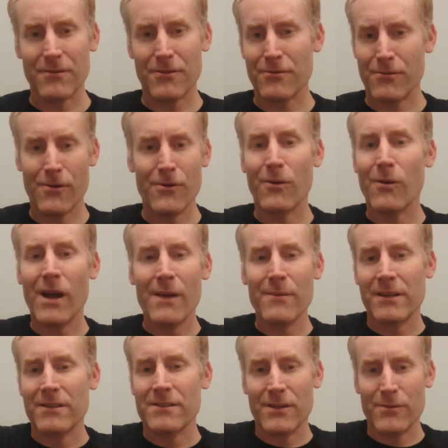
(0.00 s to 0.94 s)
thrown away
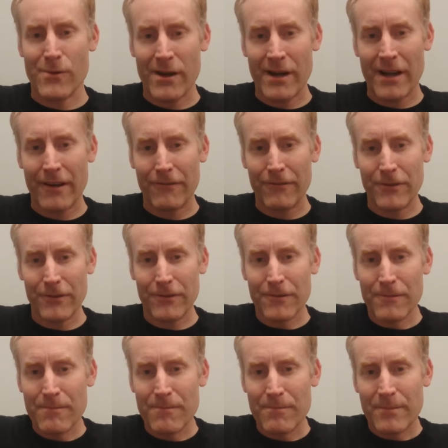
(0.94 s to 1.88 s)
because they run out of fuel,
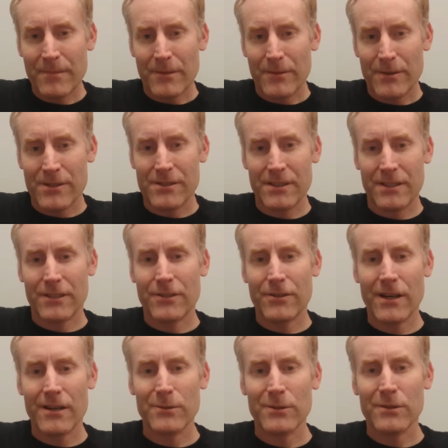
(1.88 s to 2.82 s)
which is
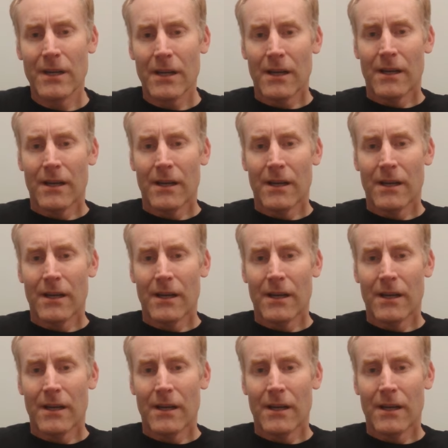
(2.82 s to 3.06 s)
incredible.